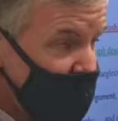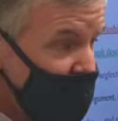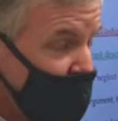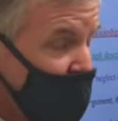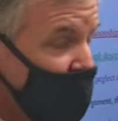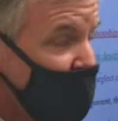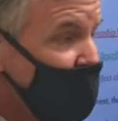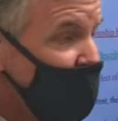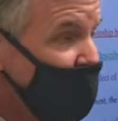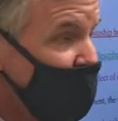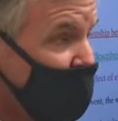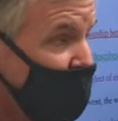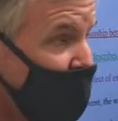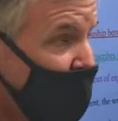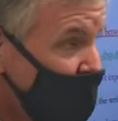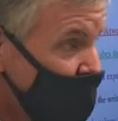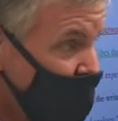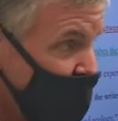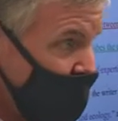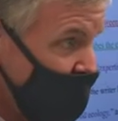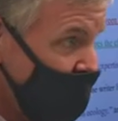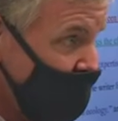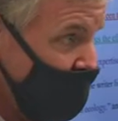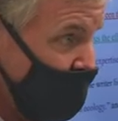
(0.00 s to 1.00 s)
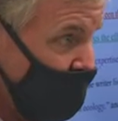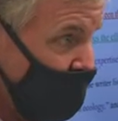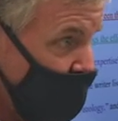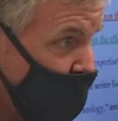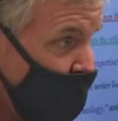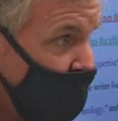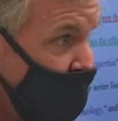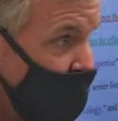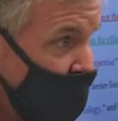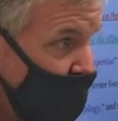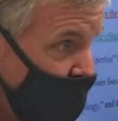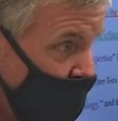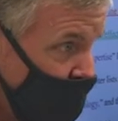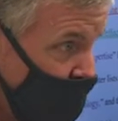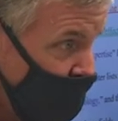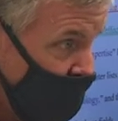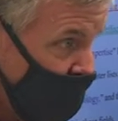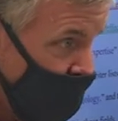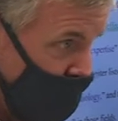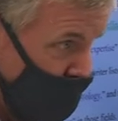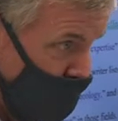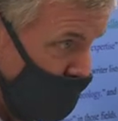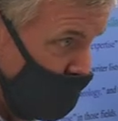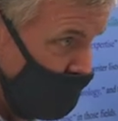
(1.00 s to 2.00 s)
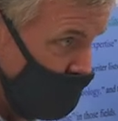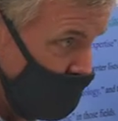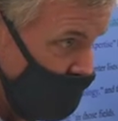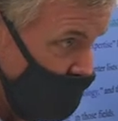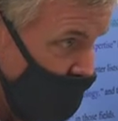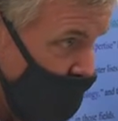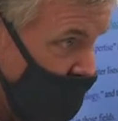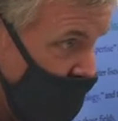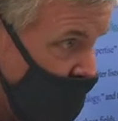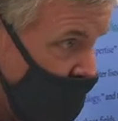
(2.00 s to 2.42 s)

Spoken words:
is the first time we're doing this,